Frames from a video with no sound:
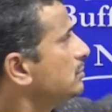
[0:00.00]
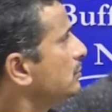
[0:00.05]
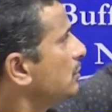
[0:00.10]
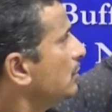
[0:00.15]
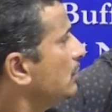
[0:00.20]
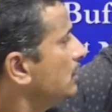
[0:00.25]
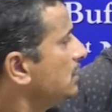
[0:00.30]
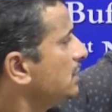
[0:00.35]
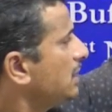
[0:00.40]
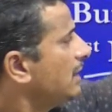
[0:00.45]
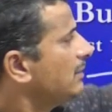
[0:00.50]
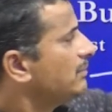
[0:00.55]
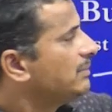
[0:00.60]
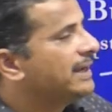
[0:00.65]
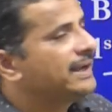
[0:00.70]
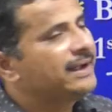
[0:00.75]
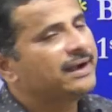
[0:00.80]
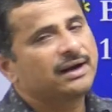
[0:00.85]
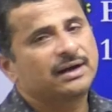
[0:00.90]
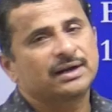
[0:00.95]
total
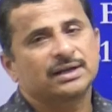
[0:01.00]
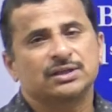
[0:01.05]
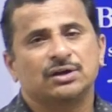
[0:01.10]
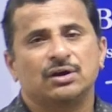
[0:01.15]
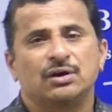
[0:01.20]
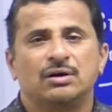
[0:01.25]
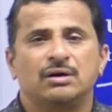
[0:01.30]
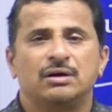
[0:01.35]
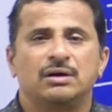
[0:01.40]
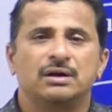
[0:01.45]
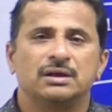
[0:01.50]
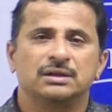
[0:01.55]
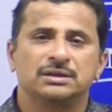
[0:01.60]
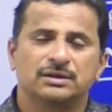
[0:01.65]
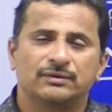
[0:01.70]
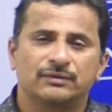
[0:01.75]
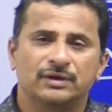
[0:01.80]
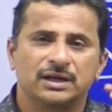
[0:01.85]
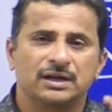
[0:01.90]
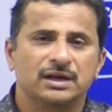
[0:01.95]
by heart all
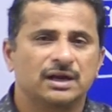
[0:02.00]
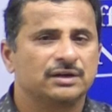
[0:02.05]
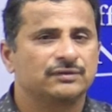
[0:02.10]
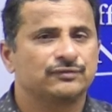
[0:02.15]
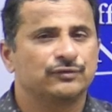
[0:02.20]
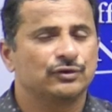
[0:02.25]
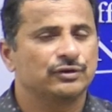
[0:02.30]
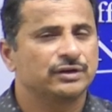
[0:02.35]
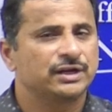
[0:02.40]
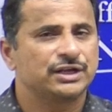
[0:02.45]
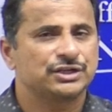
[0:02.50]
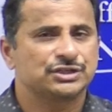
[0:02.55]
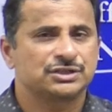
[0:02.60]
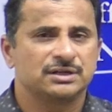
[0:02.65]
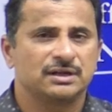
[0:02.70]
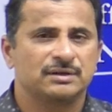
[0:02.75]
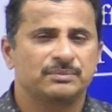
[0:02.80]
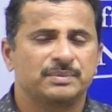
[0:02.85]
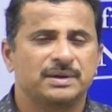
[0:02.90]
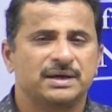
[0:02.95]
the 104
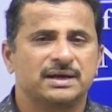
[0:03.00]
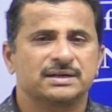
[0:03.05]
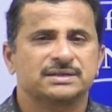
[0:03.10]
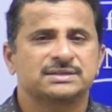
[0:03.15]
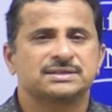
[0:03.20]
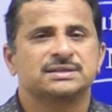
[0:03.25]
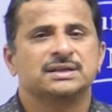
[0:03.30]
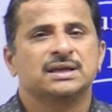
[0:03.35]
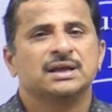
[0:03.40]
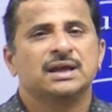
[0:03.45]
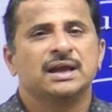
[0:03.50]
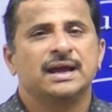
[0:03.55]
national parks